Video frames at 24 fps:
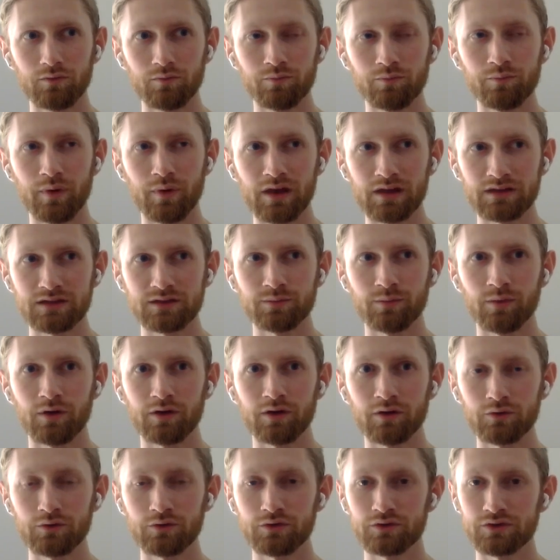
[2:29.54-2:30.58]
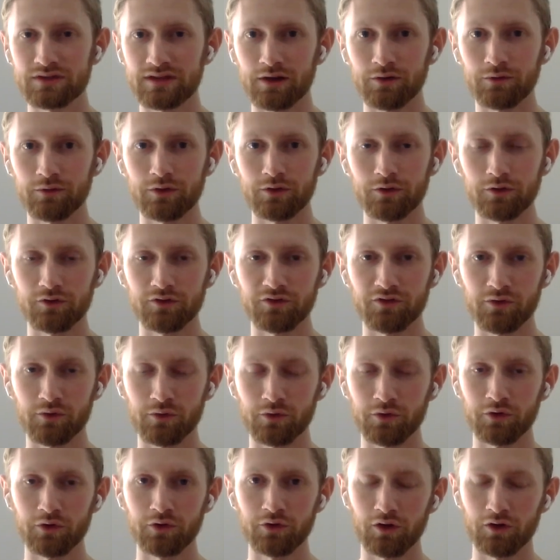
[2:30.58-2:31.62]
best models out there
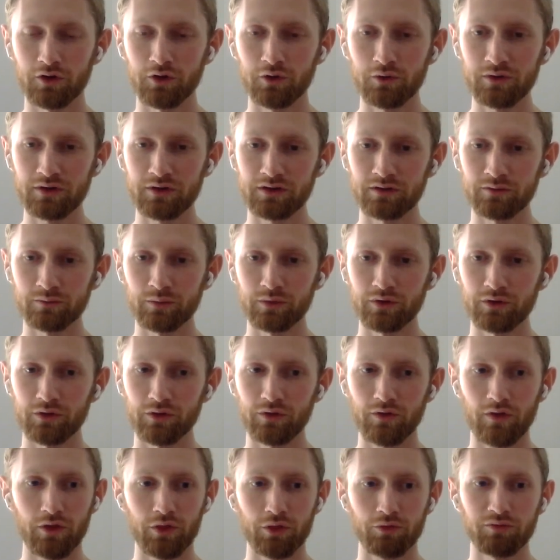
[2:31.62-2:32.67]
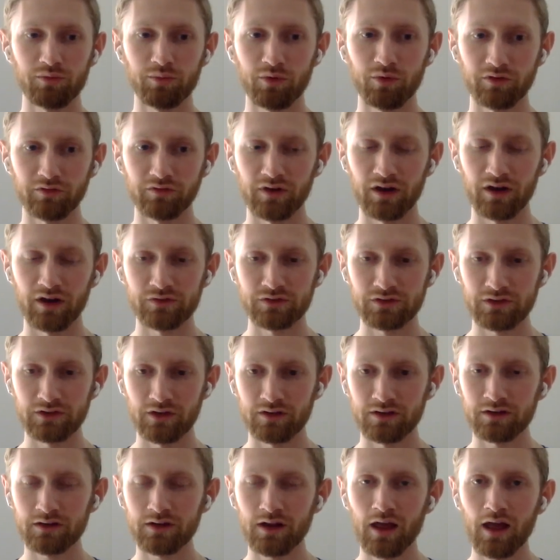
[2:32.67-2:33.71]
for coding with 3.5
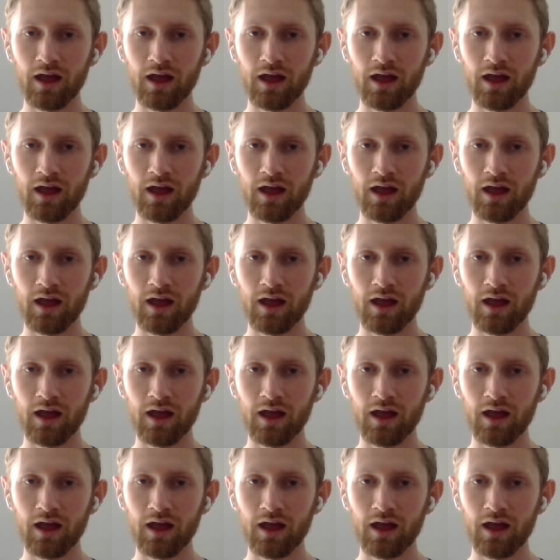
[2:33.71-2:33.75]
Sonnet